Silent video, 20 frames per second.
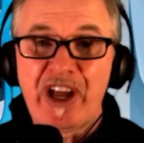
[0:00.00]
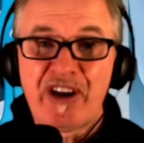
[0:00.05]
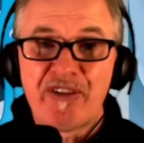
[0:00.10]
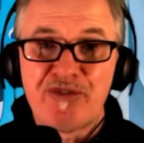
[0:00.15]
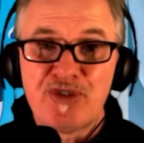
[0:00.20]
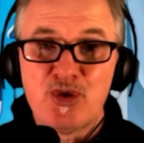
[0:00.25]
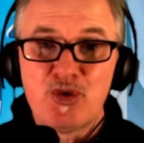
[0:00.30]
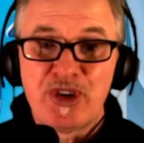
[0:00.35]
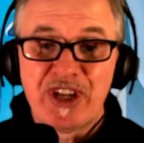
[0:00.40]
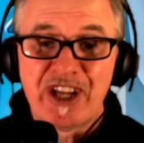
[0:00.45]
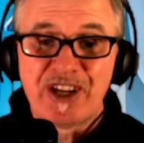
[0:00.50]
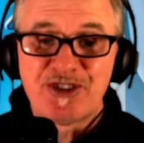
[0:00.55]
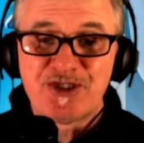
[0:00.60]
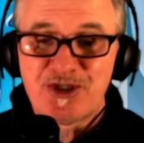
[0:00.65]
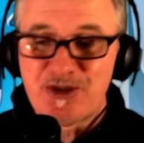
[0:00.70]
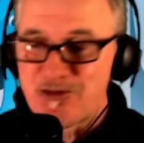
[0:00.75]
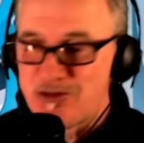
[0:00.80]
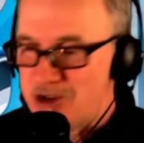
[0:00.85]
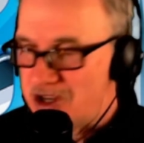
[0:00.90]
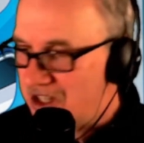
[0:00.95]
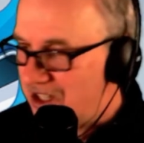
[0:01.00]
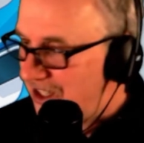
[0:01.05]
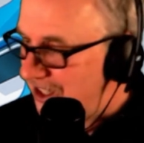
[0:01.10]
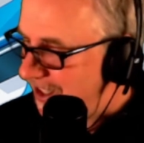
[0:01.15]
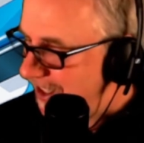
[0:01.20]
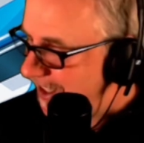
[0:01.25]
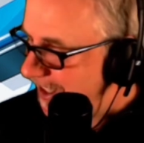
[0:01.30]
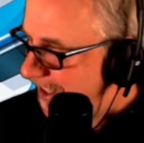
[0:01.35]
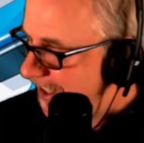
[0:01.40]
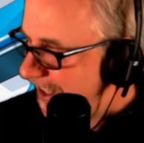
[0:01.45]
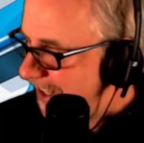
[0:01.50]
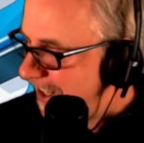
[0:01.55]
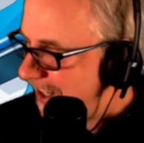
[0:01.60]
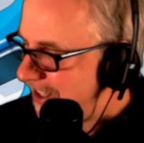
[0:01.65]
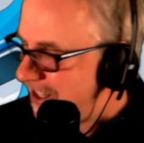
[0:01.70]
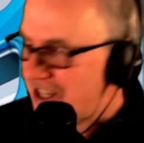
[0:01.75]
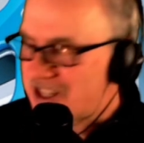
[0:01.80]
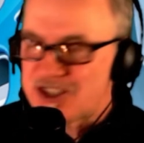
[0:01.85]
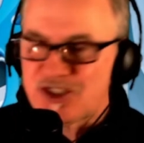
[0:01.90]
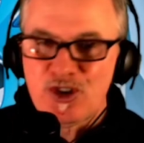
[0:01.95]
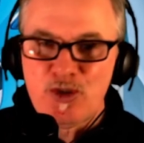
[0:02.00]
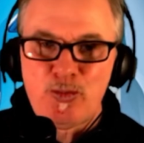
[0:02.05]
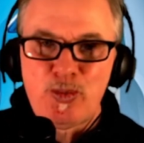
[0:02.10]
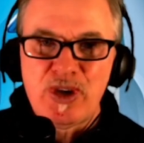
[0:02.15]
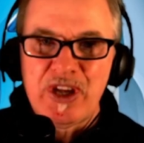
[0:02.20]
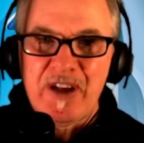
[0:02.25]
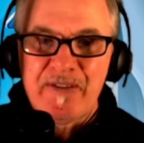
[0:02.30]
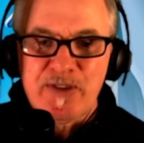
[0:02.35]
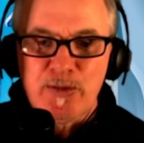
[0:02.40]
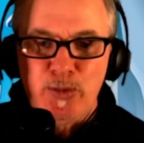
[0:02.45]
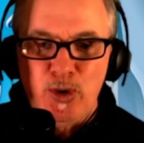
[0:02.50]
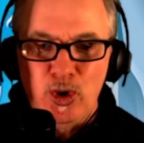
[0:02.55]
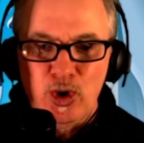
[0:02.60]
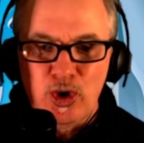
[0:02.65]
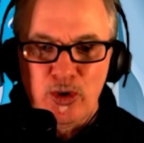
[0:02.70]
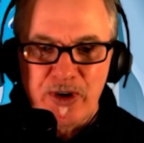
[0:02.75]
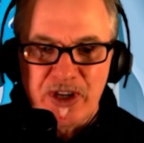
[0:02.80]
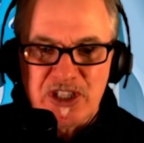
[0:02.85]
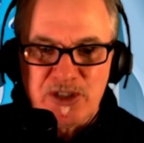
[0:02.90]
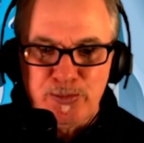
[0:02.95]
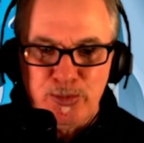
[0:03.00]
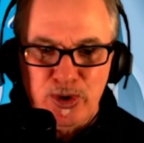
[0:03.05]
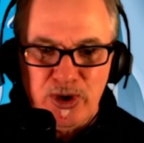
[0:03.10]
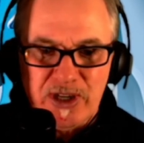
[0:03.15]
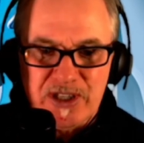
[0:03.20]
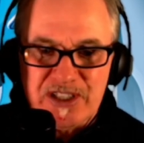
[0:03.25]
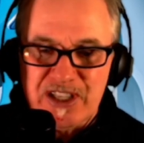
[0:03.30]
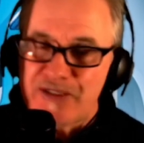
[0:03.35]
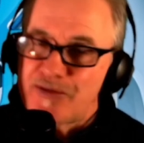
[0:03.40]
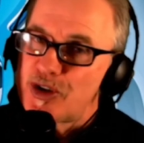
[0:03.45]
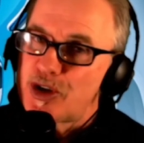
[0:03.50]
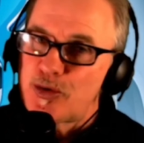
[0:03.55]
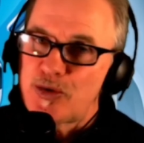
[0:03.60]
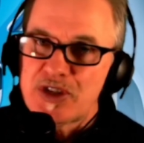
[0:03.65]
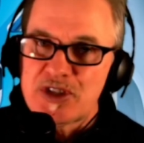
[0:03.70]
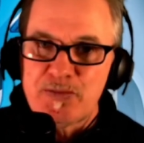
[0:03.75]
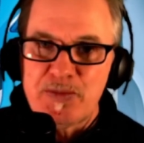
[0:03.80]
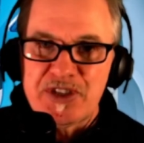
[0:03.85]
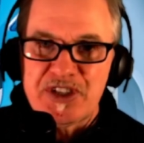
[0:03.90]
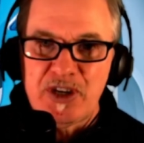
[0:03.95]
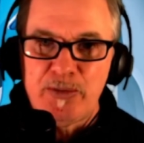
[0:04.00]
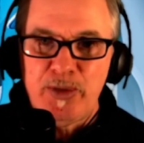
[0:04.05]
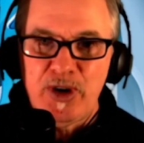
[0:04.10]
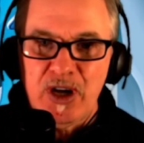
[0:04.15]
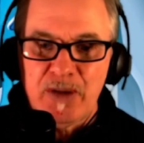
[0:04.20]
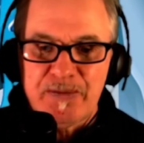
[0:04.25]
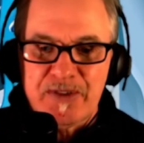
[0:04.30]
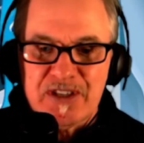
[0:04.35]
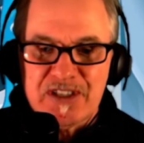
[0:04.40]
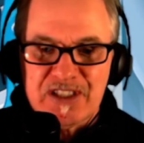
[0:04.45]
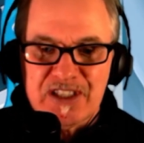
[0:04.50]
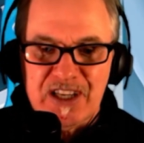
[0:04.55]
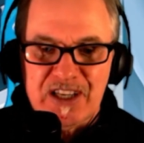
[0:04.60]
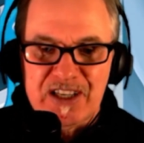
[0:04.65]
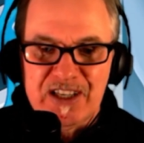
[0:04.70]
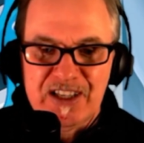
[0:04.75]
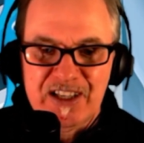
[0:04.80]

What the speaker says: a few to get through. Next up, we have the Polar Express. Every Christmas I pop this in.